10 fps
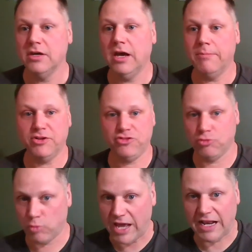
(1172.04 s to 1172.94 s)
but you're
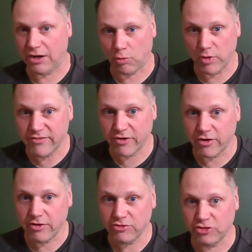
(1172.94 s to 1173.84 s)
right on a river,
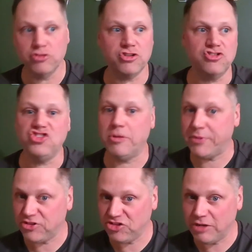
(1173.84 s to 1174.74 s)
so you can ship it
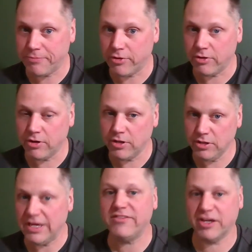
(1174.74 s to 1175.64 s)
cheaper, you
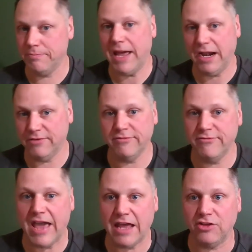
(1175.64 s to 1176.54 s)
have a competitive
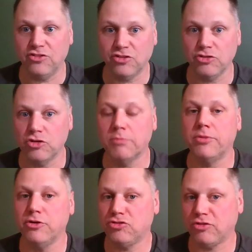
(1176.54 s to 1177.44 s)
advantage. So you can
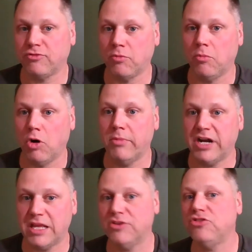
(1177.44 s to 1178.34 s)
produce it for more money,
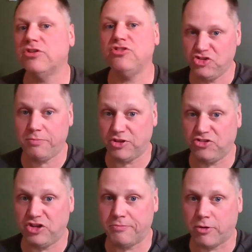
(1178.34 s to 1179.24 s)
but you can ship it
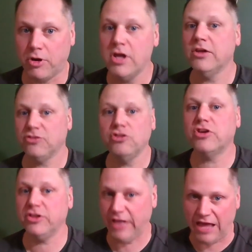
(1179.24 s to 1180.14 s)
cheaper, so you can
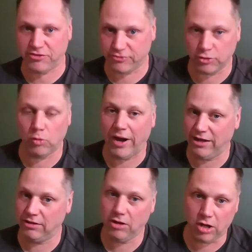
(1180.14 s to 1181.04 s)
last for a while
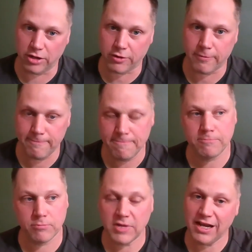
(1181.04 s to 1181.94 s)
longer.
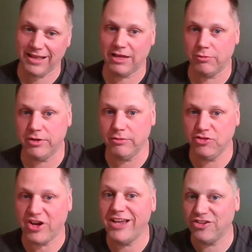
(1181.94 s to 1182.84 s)
Kind of like what
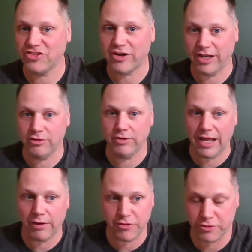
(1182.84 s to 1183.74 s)
China's trying to do now
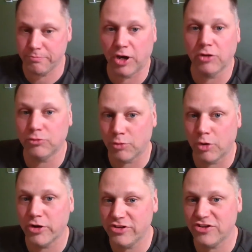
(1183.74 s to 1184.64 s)
with their Belt and Road
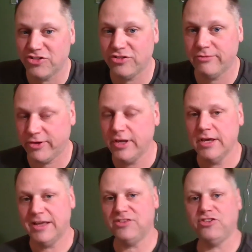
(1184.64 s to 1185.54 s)
Initiative.
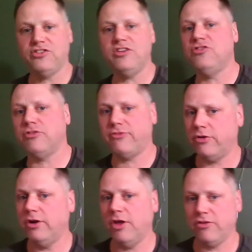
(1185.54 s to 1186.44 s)
That's a teaser
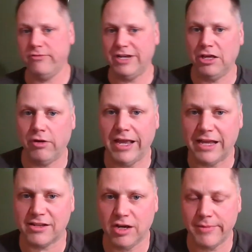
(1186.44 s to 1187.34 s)
for another video I
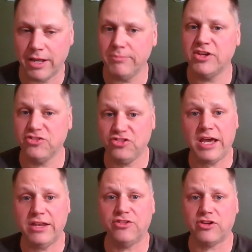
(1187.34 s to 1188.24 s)
got coming up, because
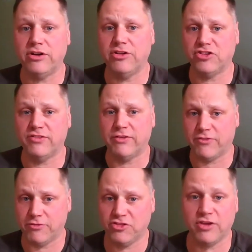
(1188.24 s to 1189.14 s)
China's starting to
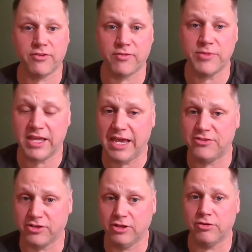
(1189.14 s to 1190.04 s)
suffer from the
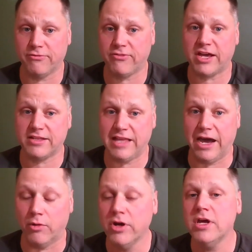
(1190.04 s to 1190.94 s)
Cantillon Effect
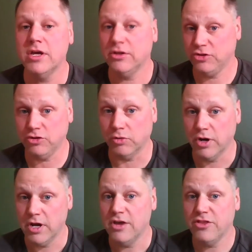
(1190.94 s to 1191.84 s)
now, too.
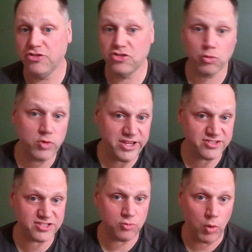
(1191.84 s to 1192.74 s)
There's a
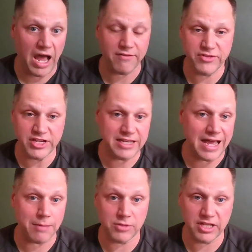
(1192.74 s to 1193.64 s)
reason why
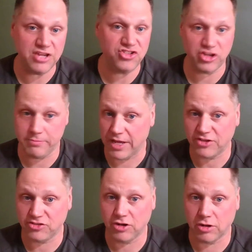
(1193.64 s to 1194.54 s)
Vietnam, Malaysia, and
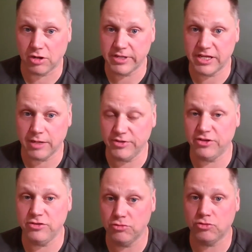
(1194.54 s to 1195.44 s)
Mexico are becoming the
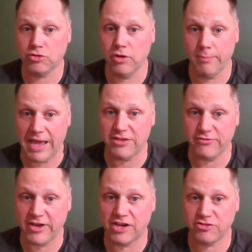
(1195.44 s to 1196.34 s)
new
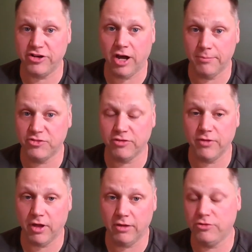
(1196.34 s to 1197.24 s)
manufacturing hubs
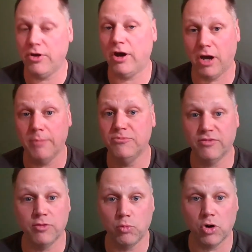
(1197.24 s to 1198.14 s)

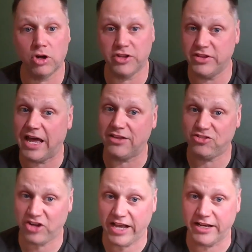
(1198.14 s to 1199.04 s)
of the world and not
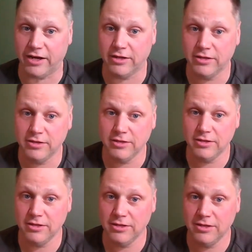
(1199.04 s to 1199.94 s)
China.
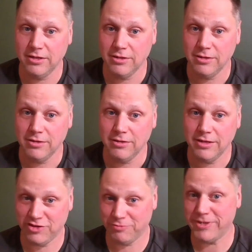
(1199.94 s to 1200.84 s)

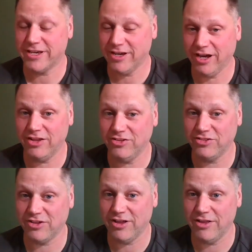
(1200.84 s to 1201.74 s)
It's
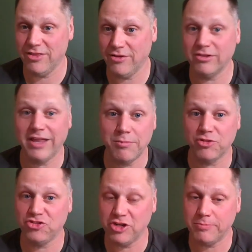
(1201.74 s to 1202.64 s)
because their labor
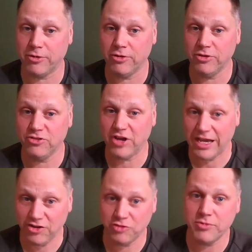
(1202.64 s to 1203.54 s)
is cheaper.
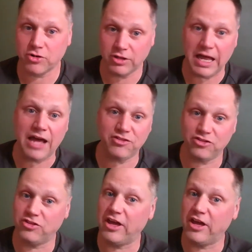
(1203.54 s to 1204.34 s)
China's middle class has